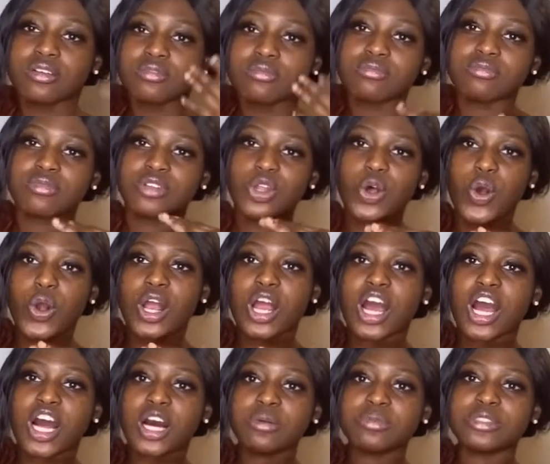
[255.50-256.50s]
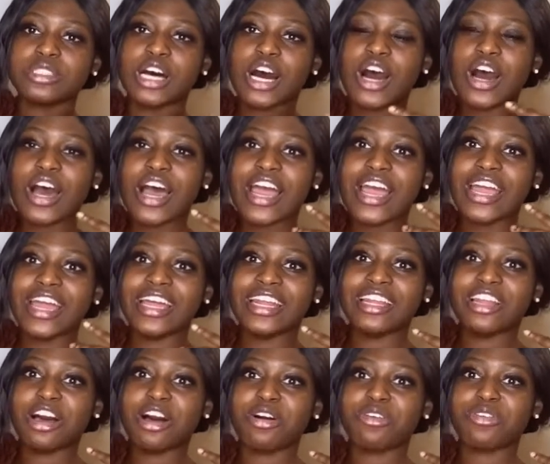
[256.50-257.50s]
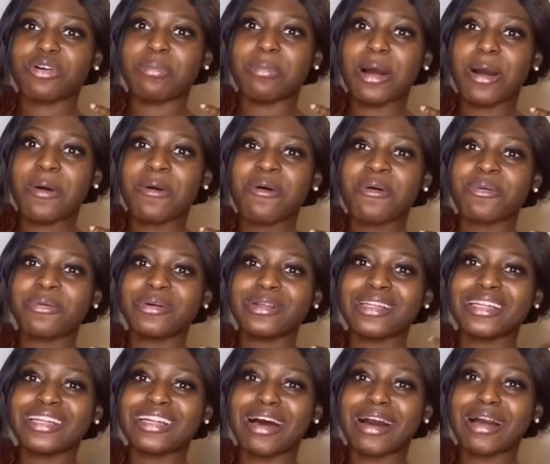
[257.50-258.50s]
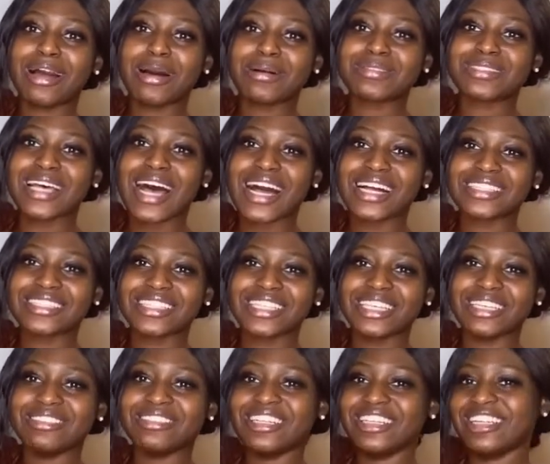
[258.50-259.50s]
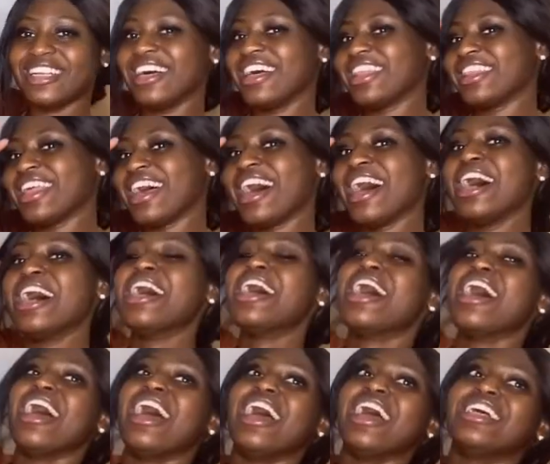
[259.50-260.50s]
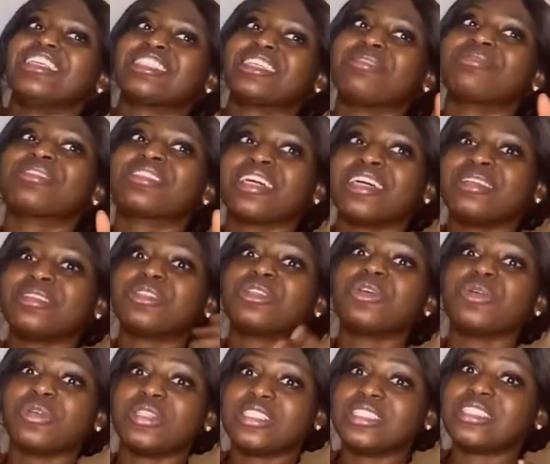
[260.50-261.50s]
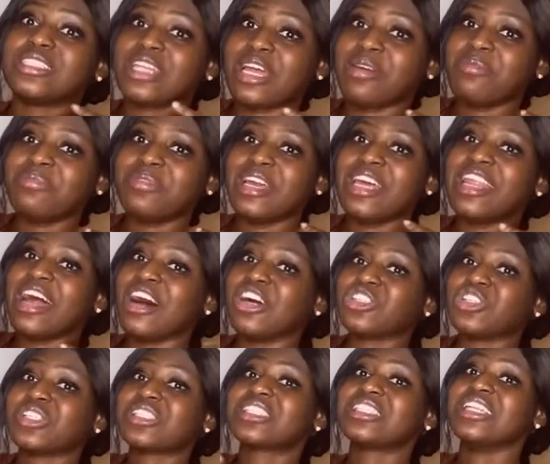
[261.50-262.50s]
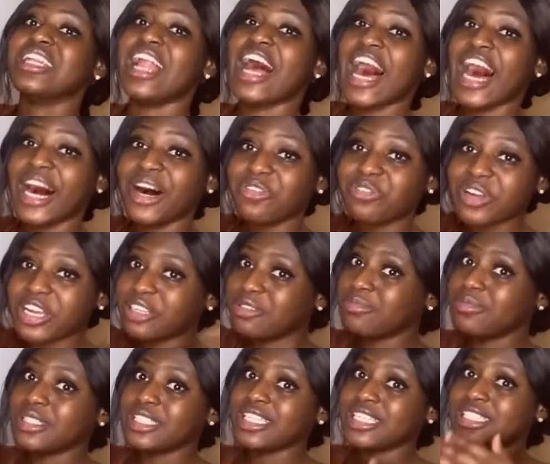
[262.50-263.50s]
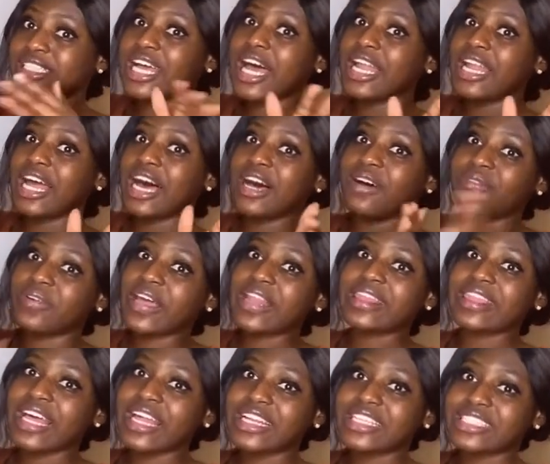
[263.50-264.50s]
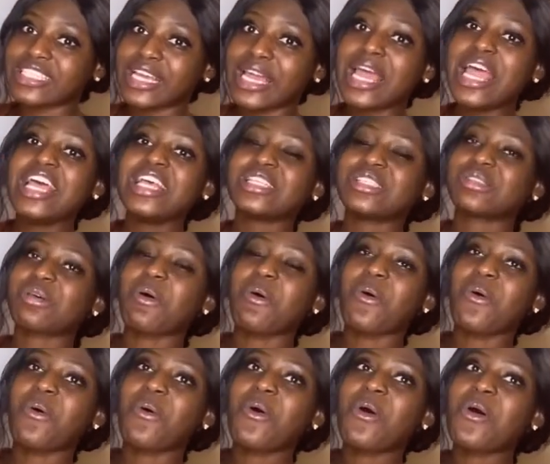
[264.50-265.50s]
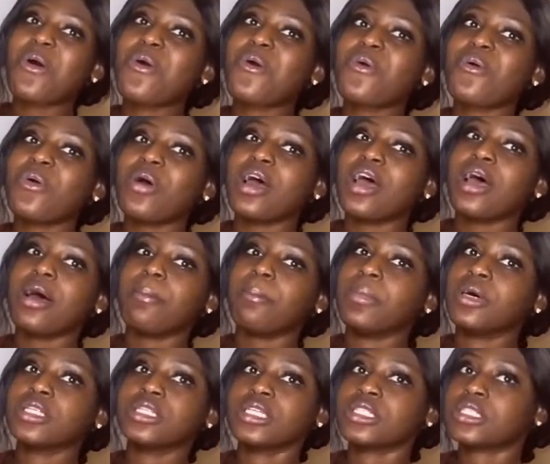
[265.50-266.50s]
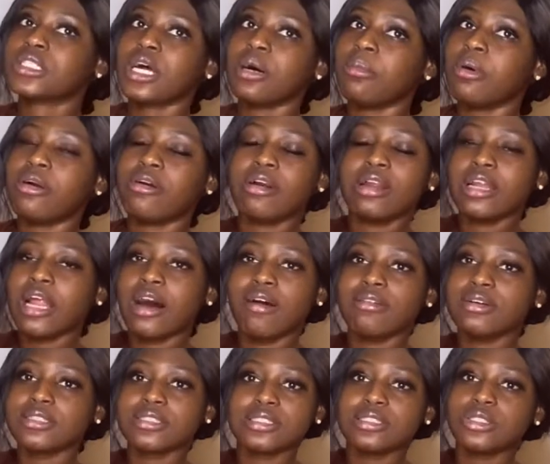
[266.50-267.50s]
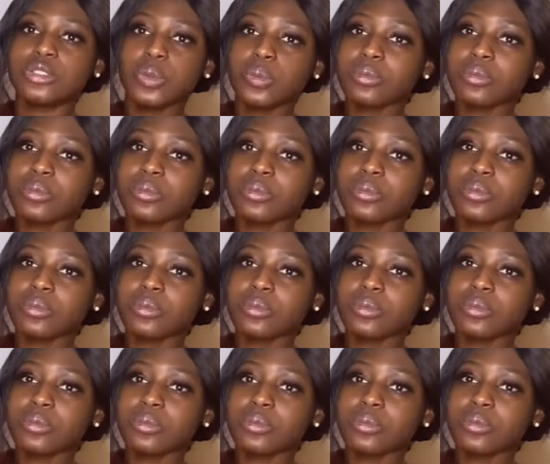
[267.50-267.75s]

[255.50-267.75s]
you know calm down and for my own will and i'll come talk to him and all that and sometimes he would step in i'll just laugh and immediately i laugh and that is it so we were but this time around i wasn't